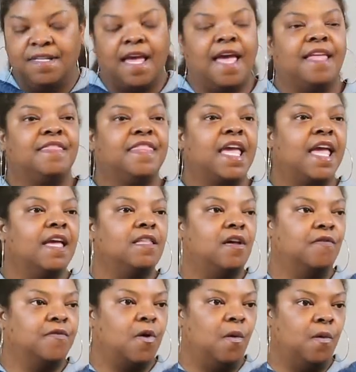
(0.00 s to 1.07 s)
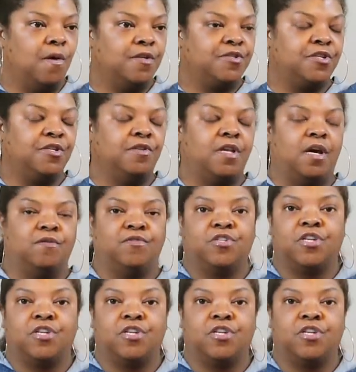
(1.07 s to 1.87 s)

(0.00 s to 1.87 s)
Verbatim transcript: And then, of course, you know,